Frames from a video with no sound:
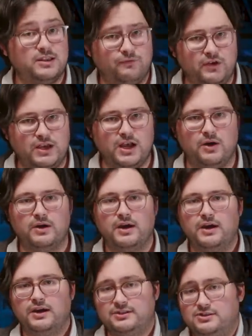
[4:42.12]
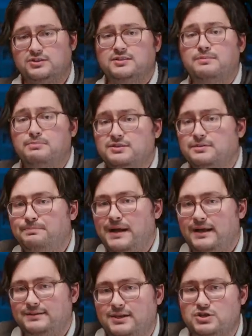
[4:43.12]
in the video asserts that the Muslim
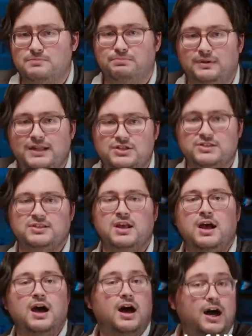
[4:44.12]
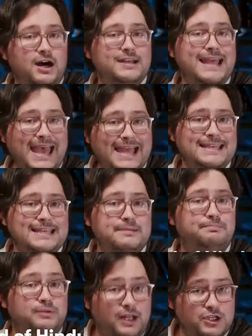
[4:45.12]
politician pledges
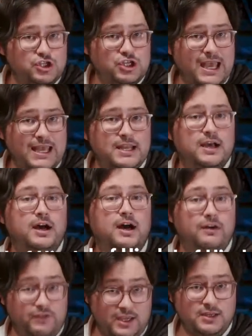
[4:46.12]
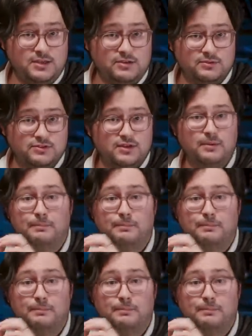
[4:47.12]
unending bloodshed of Hindus.